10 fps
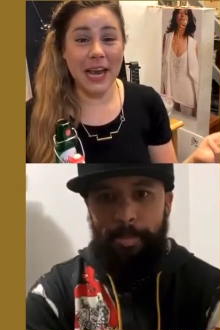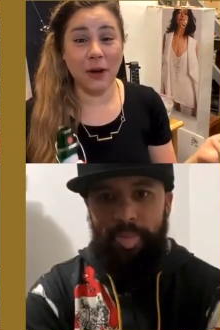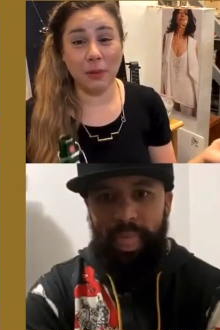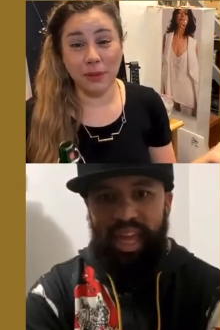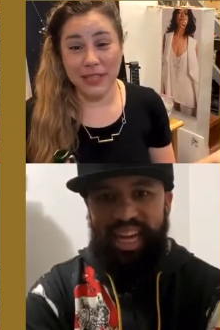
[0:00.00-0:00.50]

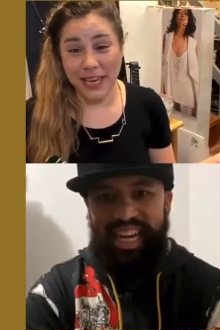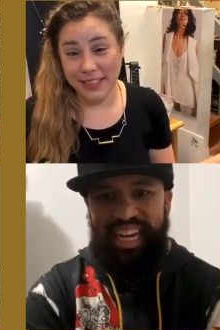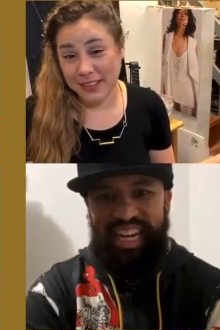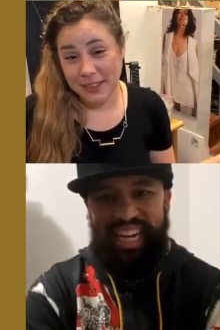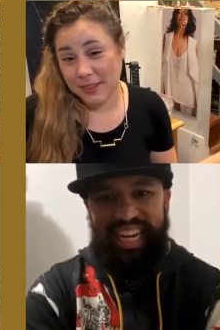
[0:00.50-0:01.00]
Speaker 1: taste.
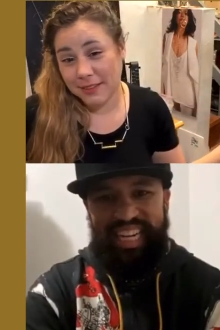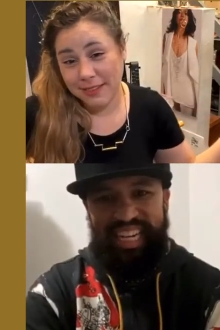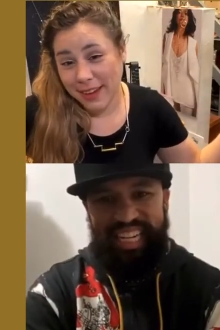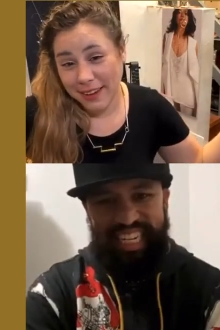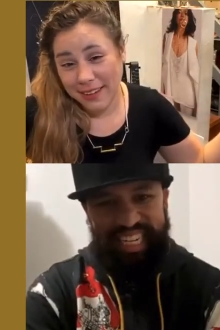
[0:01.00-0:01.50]

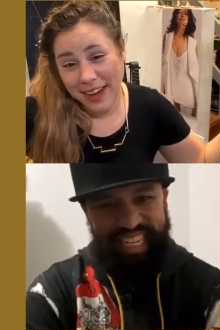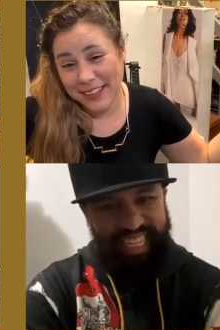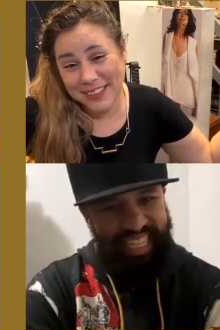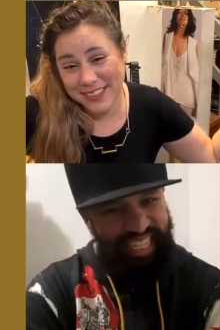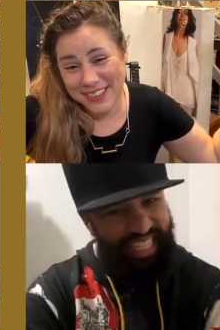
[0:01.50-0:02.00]
I
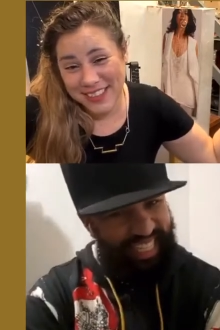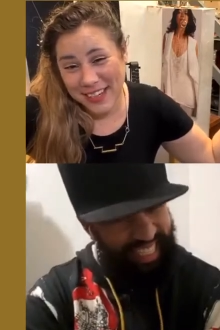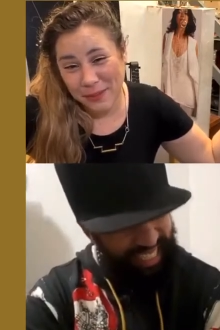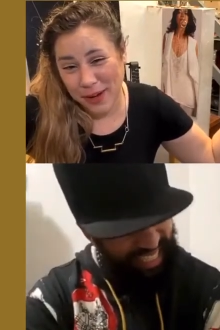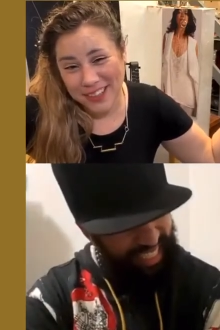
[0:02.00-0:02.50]
just, it
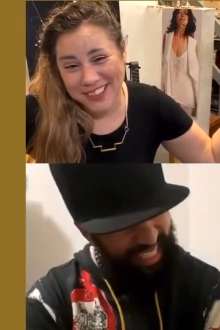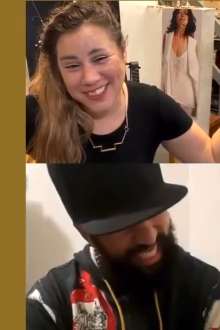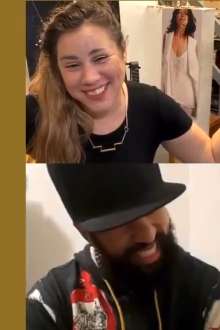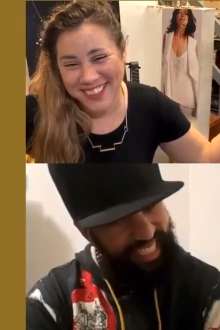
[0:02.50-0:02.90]
was. it